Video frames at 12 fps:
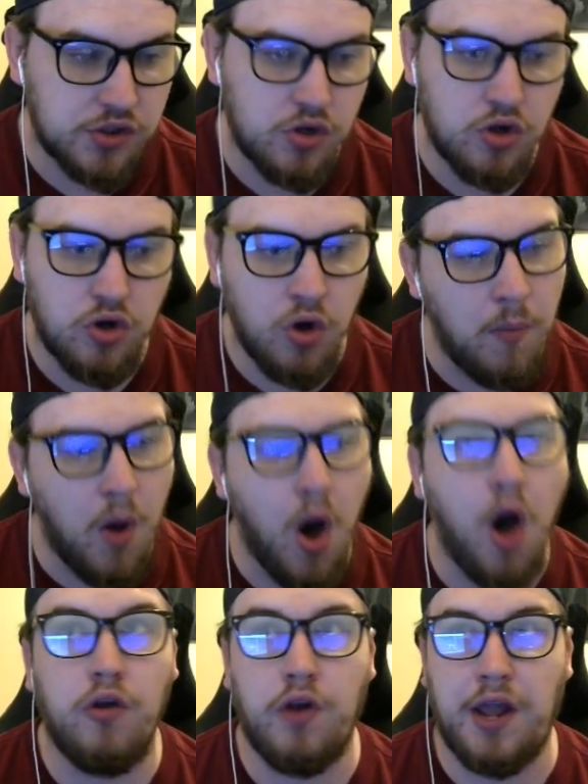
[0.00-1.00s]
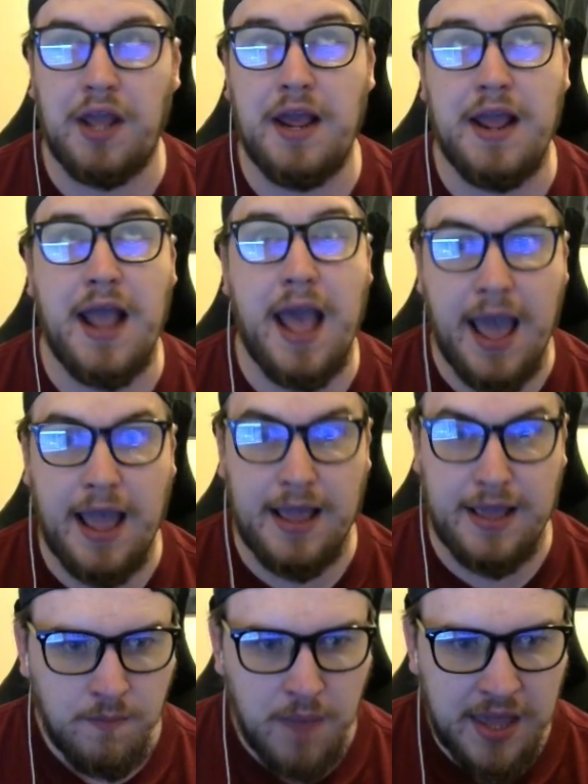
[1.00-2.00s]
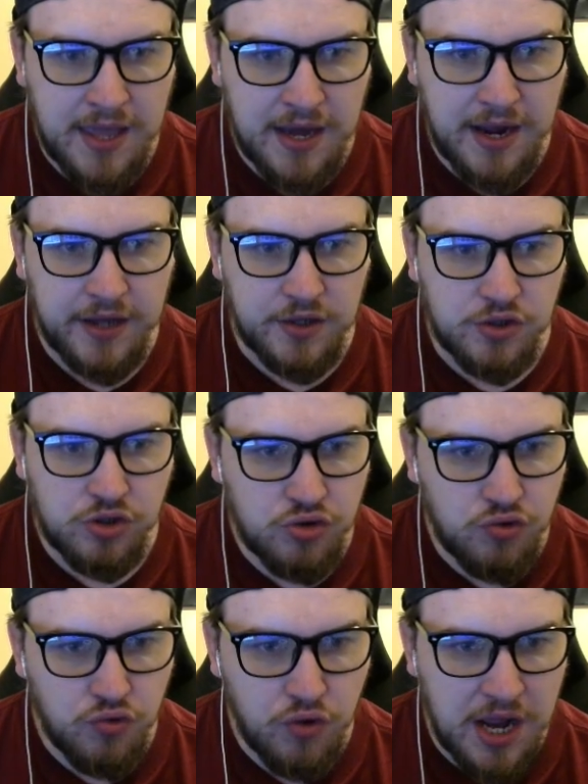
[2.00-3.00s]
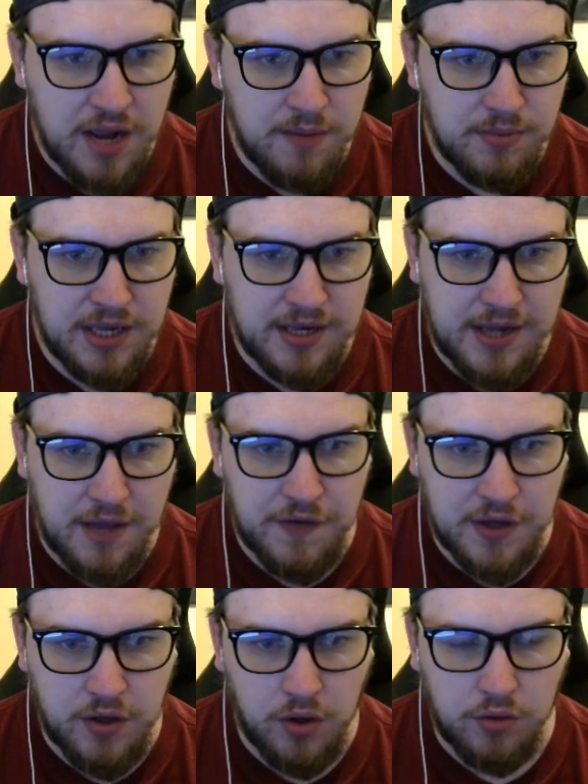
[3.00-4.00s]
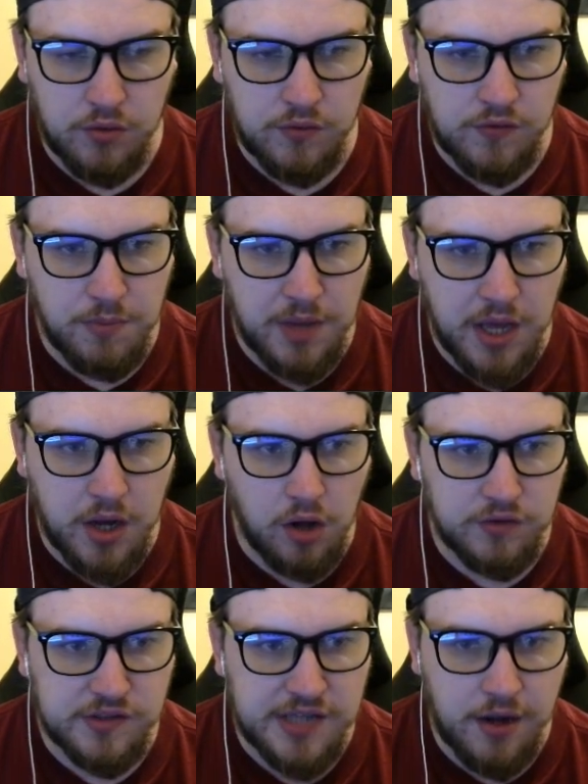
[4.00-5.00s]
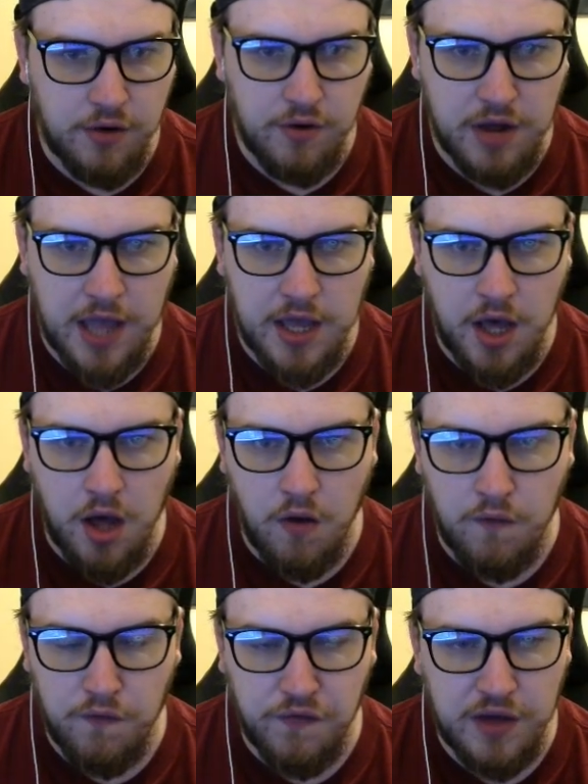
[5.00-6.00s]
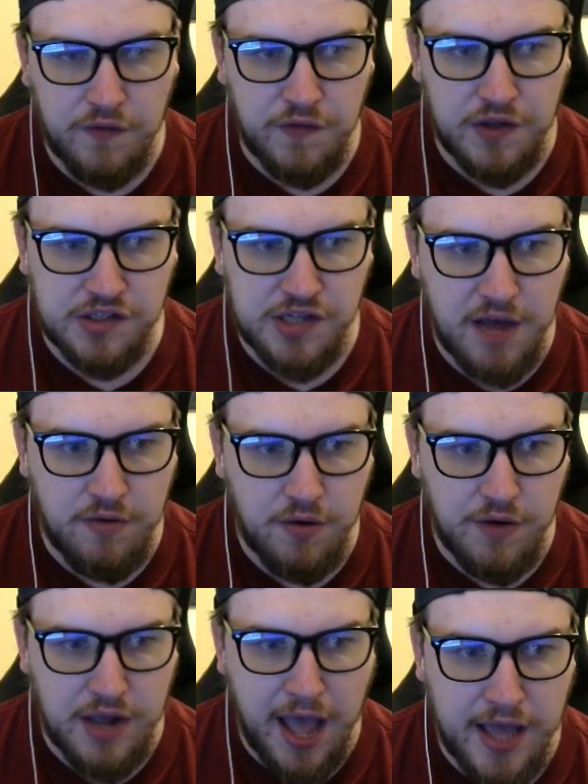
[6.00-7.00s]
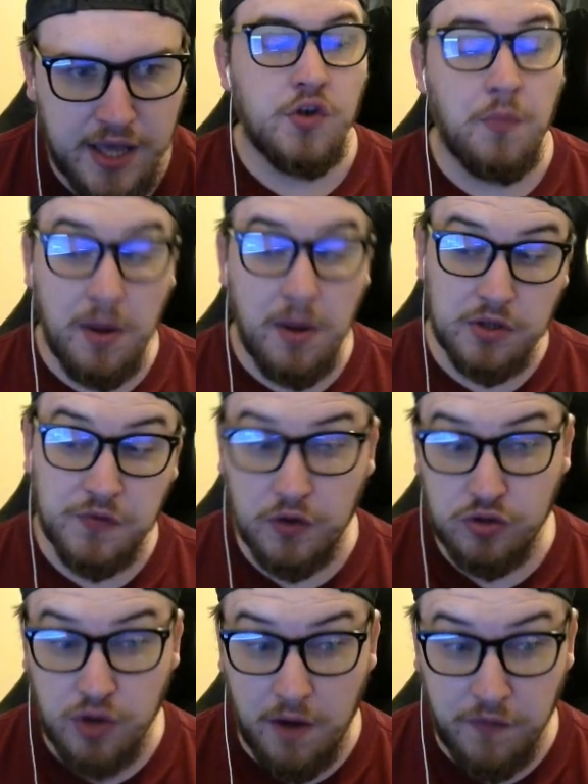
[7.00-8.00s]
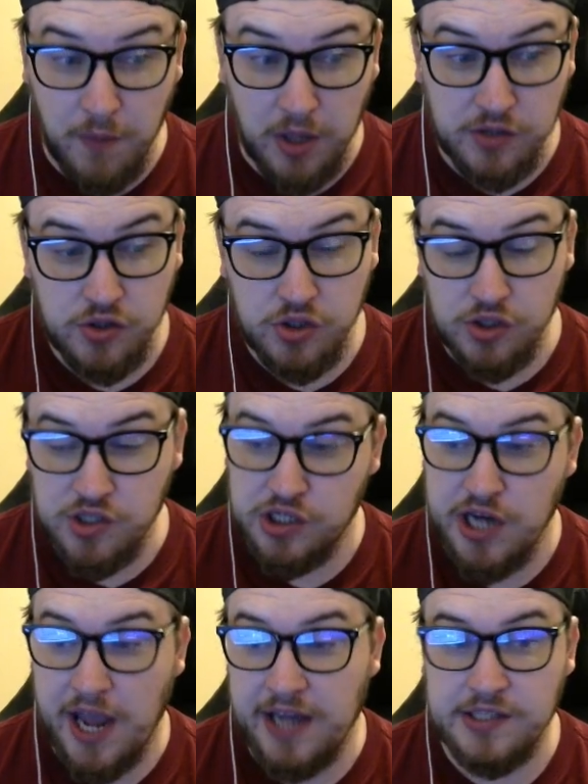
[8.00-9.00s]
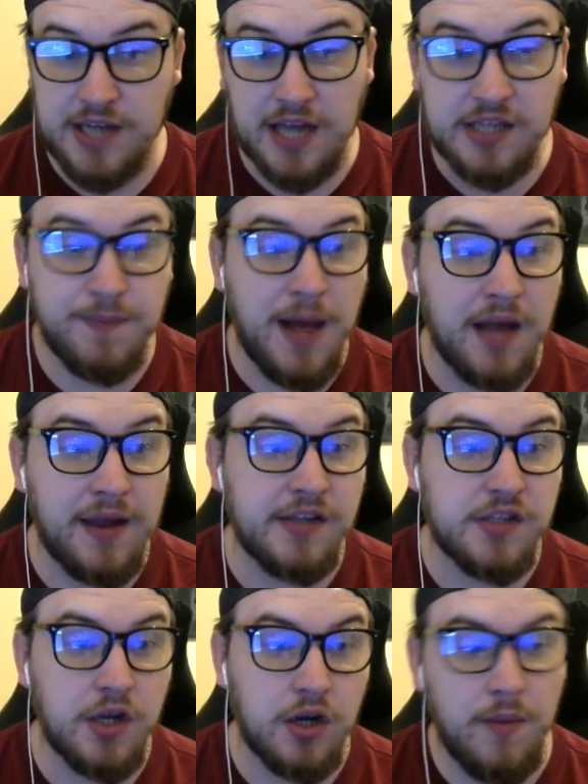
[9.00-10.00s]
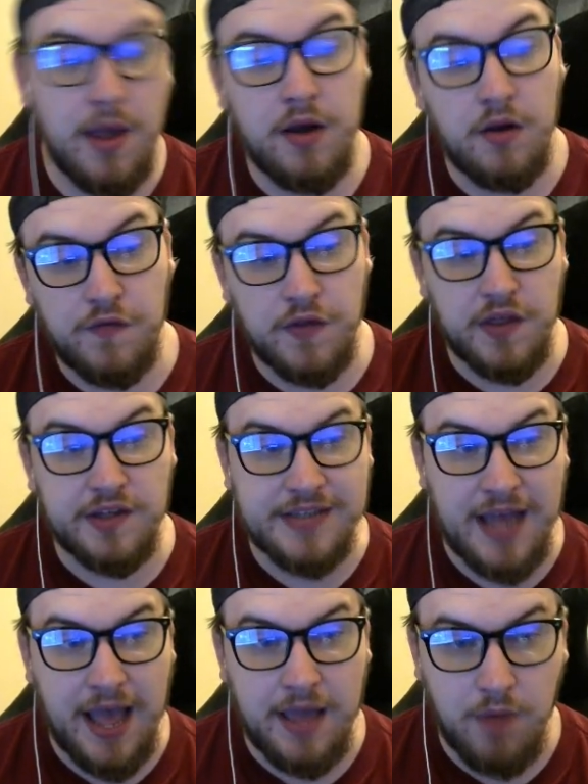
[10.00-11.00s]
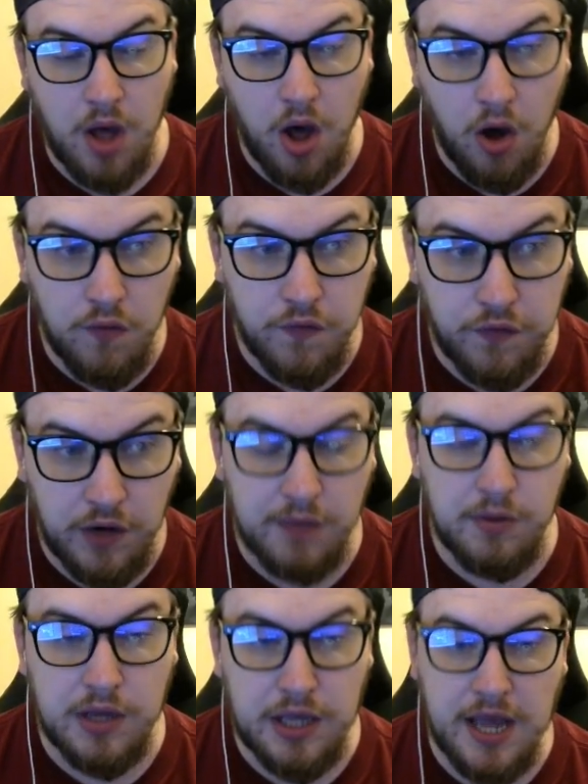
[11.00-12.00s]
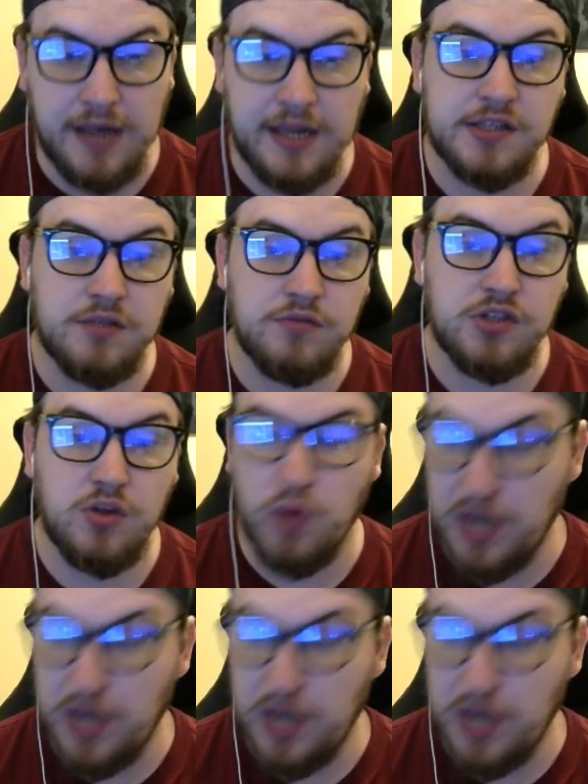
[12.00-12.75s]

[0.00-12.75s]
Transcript: Come on, EA. Making it extremely difficult to be a content creator on FIFA this year, EA. So pretty much full strength from us. Just to change, Alex Balde is going to come in for this game. Hopefully, we can get a decent result.